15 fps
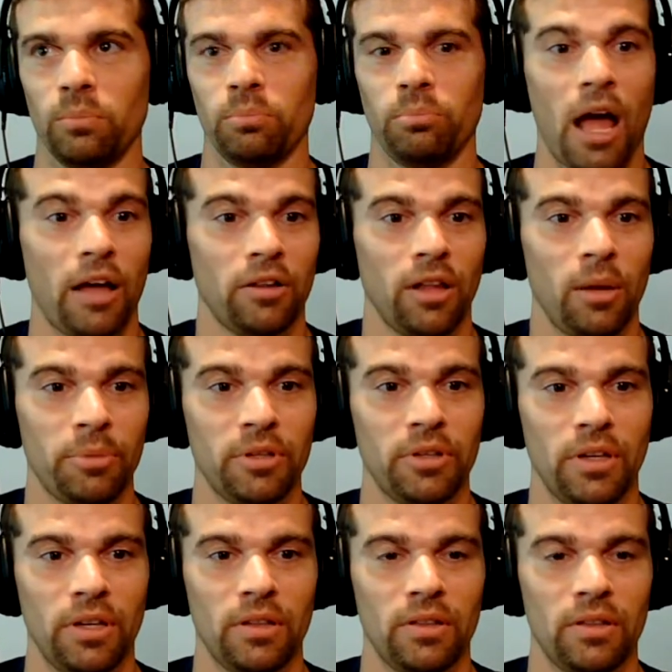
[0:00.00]
pile up
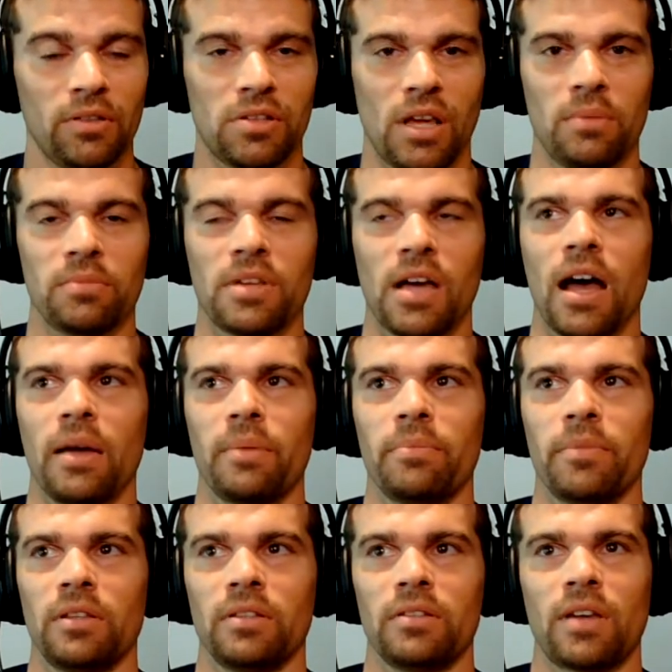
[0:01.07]
in the same time,
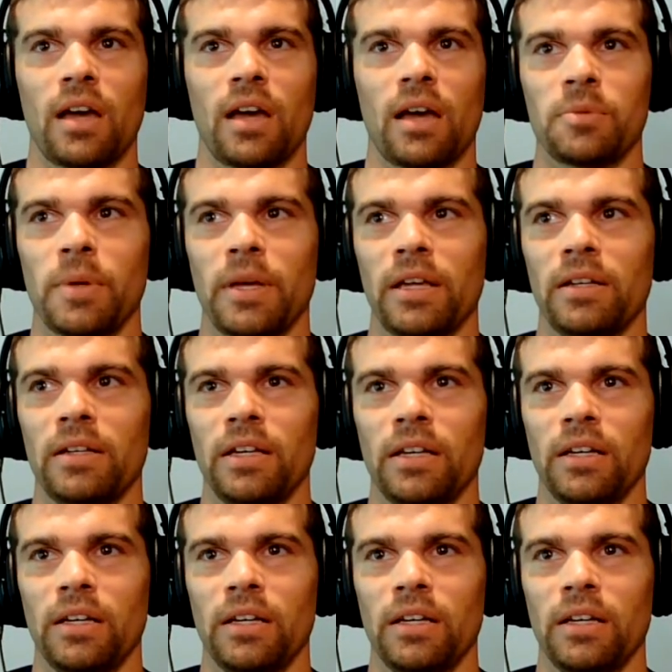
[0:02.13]
in the time span,